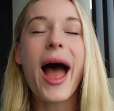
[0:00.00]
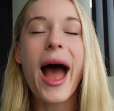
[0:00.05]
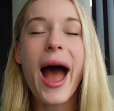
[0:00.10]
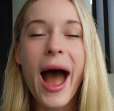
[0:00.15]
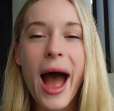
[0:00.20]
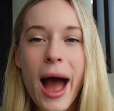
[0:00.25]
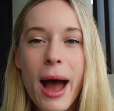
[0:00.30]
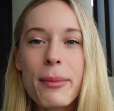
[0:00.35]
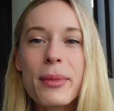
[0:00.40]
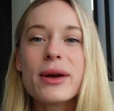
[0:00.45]

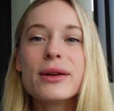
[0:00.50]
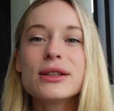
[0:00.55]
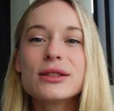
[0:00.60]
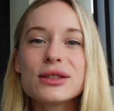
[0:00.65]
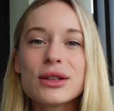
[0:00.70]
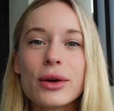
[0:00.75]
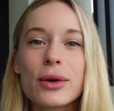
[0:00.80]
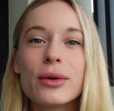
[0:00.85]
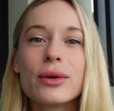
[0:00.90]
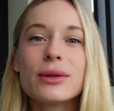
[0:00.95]

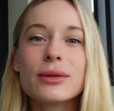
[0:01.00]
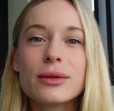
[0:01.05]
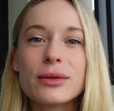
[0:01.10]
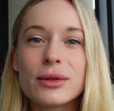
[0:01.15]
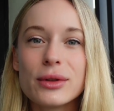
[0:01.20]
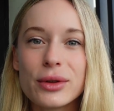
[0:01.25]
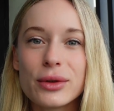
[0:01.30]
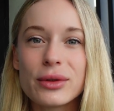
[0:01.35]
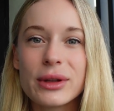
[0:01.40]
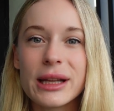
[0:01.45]

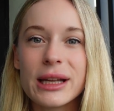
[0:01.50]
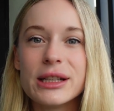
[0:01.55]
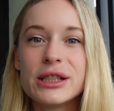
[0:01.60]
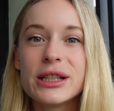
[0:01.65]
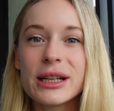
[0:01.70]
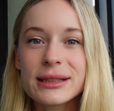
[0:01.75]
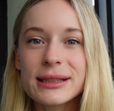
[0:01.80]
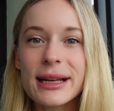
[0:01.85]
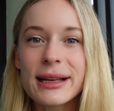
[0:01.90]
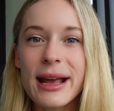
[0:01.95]
Absolutely.
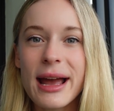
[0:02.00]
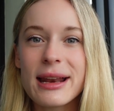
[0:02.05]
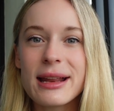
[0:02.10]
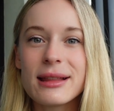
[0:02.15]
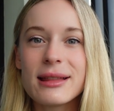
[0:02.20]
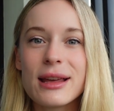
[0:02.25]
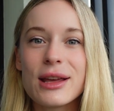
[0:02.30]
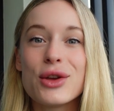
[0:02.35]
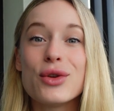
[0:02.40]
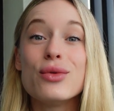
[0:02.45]
Just like
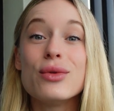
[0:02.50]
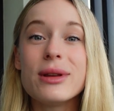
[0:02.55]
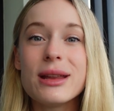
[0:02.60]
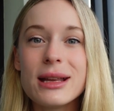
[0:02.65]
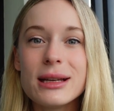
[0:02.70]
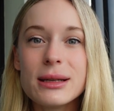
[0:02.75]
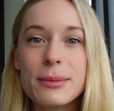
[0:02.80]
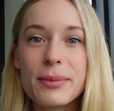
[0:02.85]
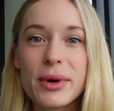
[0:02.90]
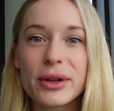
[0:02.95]
anything, you
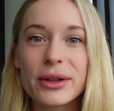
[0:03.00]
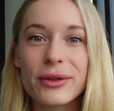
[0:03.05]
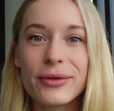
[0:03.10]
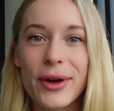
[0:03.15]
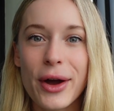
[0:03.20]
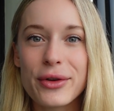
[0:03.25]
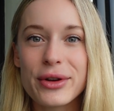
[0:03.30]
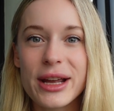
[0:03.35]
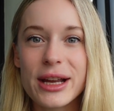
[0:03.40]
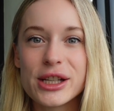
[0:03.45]
need to build a
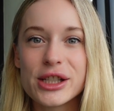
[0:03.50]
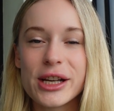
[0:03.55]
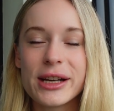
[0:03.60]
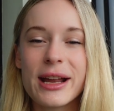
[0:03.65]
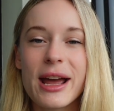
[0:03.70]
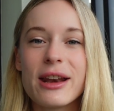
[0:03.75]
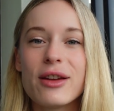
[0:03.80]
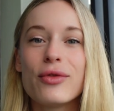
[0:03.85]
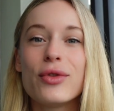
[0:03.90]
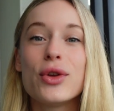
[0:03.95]
foundation.
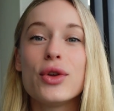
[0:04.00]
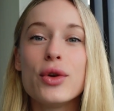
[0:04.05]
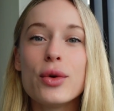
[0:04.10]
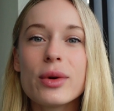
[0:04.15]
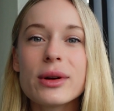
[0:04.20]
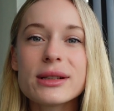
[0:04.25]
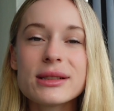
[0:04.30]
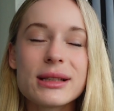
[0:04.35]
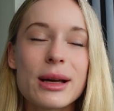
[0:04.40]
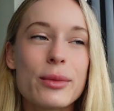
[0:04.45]
And if you
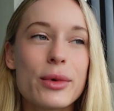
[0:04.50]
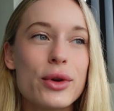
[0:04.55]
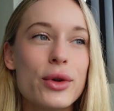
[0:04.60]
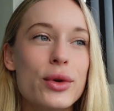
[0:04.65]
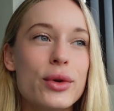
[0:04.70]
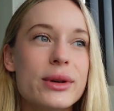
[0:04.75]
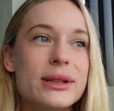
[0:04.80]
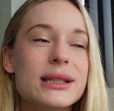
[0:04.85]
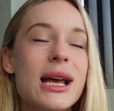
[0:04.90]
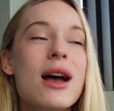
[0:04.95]
are someone
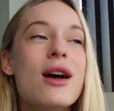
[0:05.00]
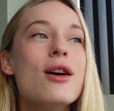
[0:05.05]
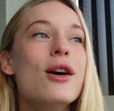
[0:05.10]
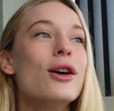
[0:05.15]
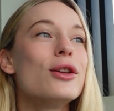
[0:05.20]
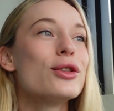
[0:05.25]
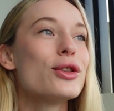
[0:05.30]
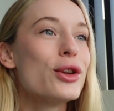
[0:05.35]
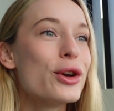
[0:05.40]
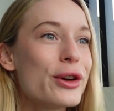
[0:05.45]
who is
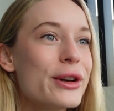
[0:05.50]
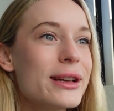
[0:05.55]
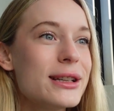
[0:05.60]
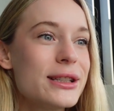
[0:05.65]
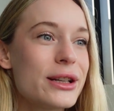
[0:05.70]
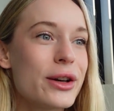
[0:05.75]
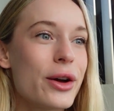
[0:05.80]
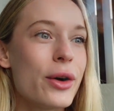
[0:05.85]
learning to